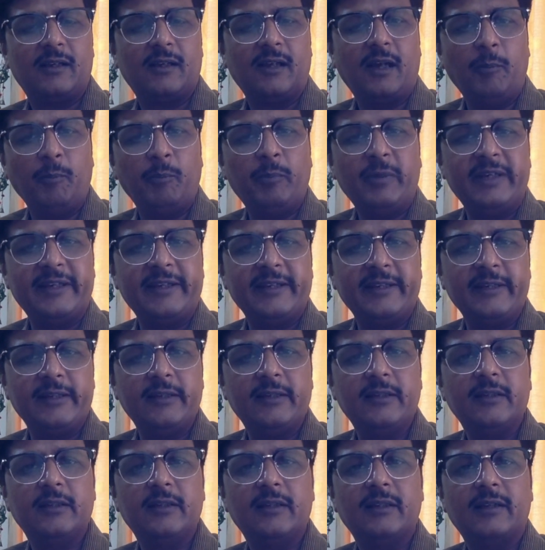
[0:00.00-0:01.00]

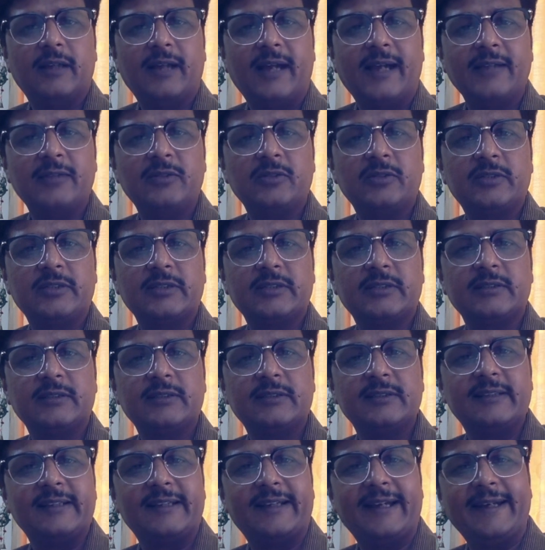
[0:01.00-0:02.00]
Completing
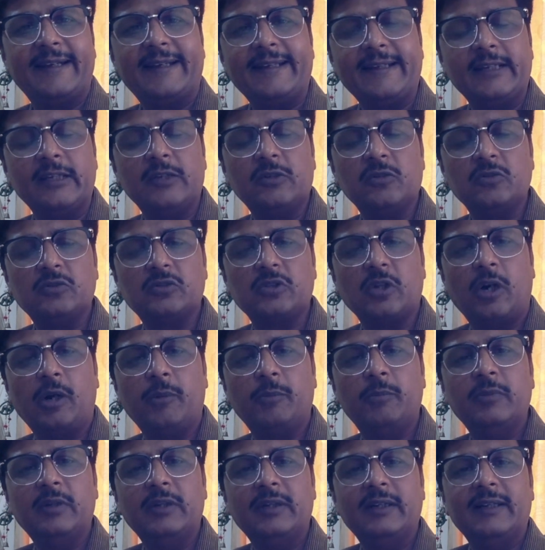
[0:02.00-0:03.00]
education, getting into job,